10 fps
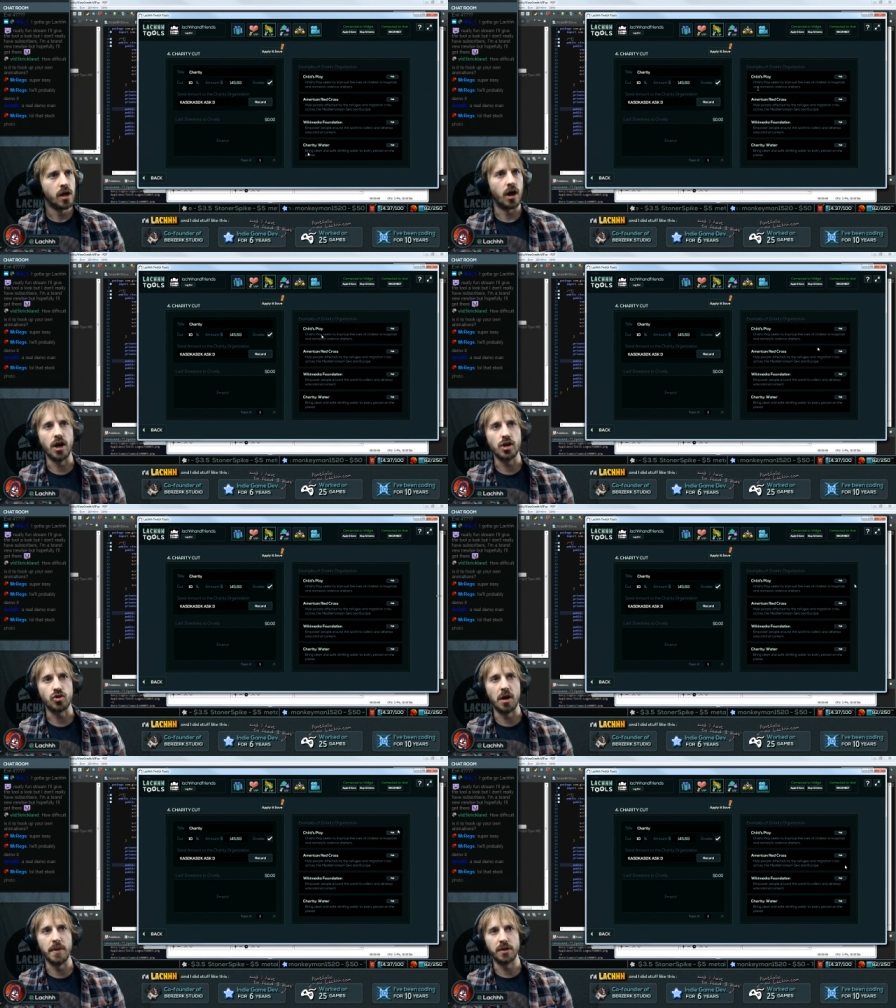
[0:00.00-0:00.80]
Uh, so
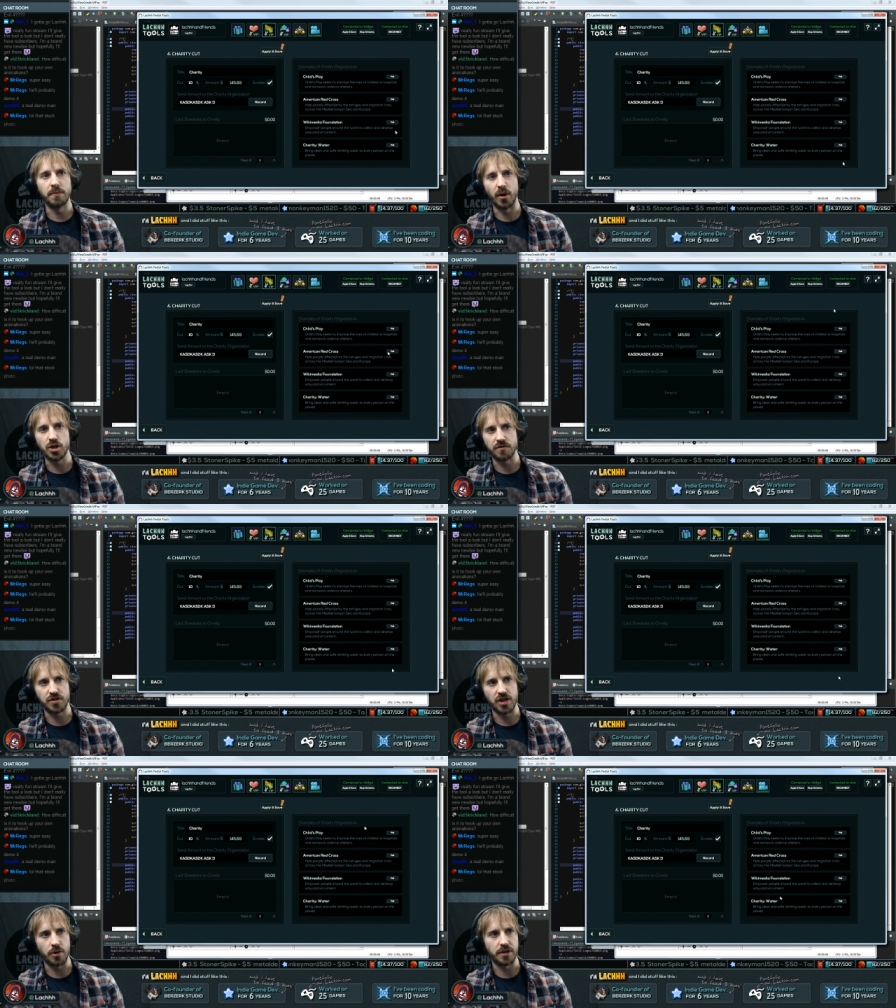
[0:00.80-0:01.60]
I made a bunch of
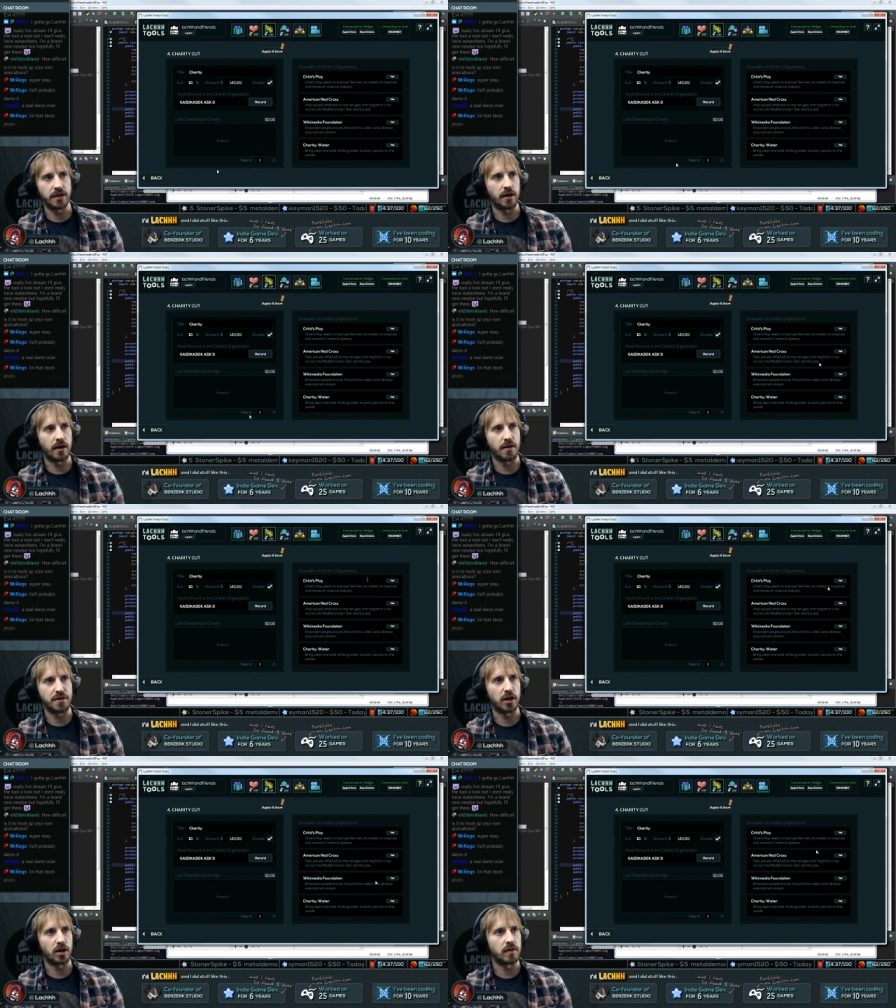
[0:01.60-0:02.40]
charity uh,
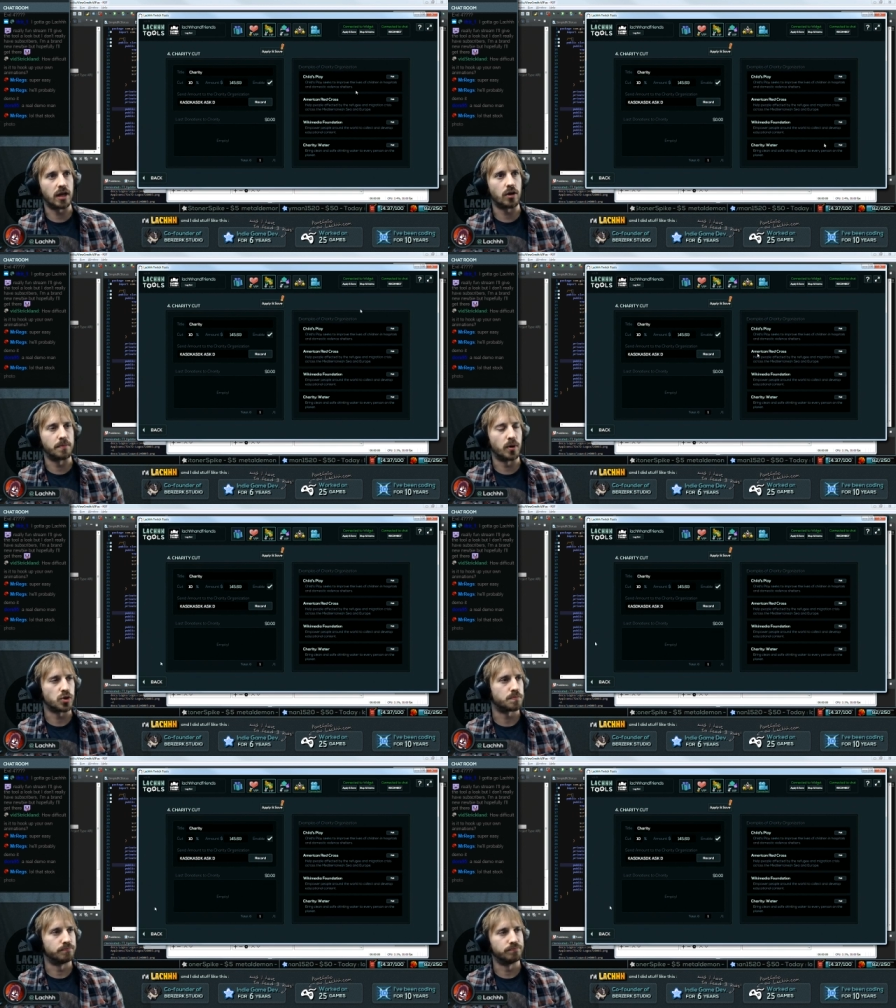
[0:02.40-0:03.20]
thing over there, the most